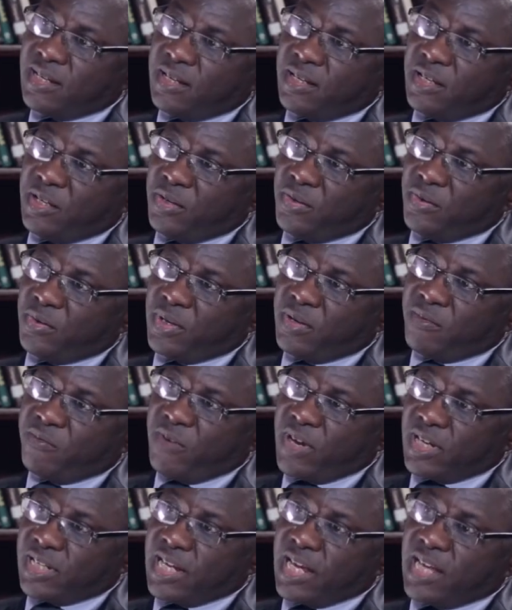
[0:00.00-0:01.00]
The
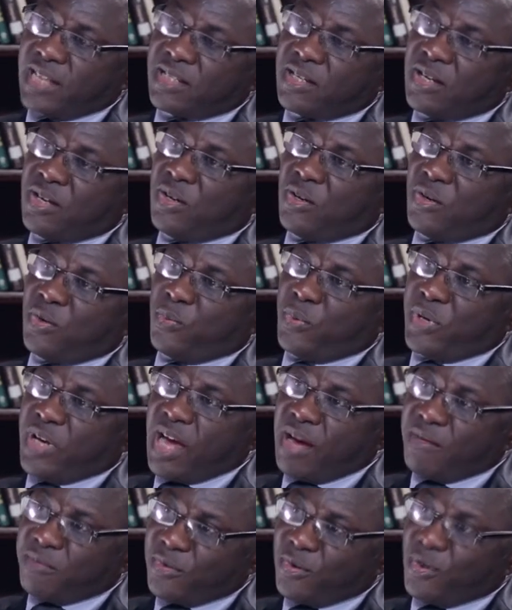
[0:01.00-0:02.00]
fact that we
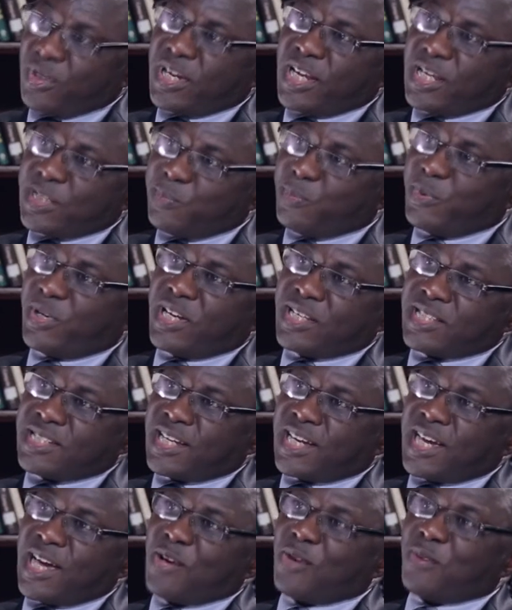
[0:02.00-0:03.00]
have not experienced
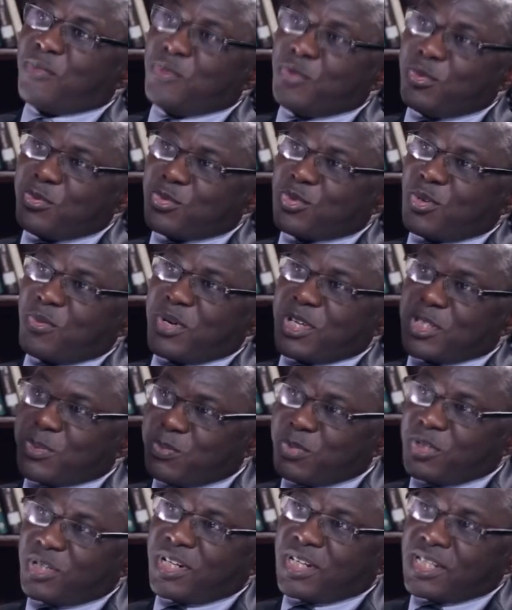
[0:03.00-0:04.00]
the kind of Dumso we
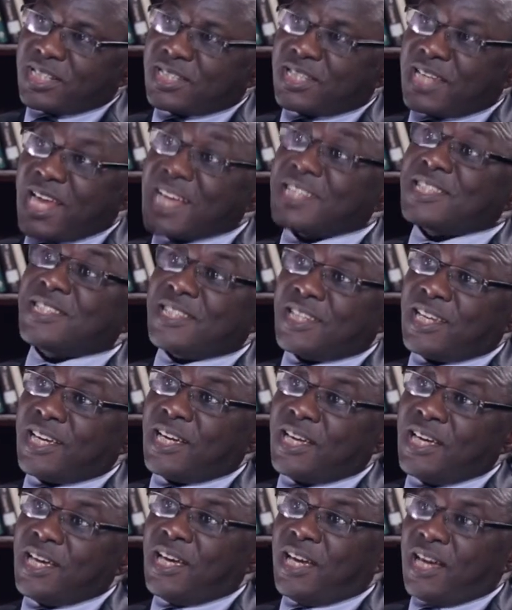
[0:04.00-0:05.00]
experienced last
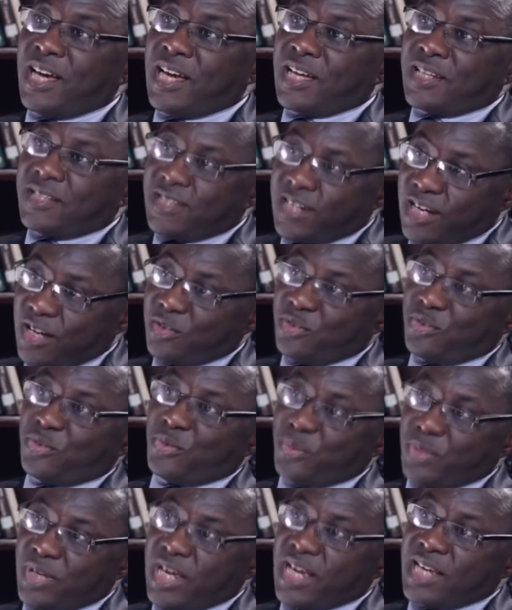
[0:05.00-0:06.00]
year tells
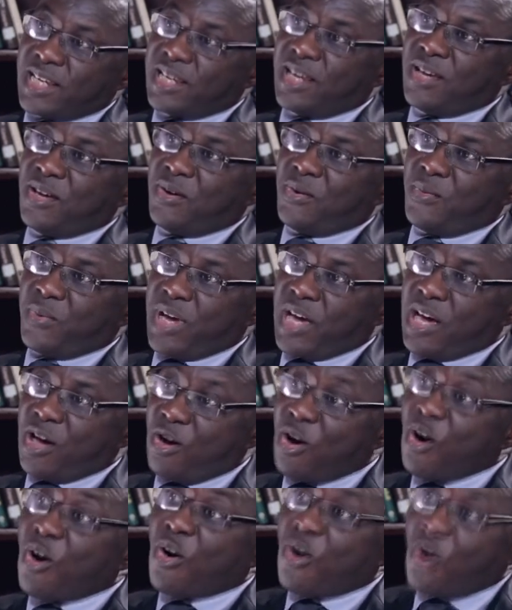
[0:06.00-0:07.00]
you that we are on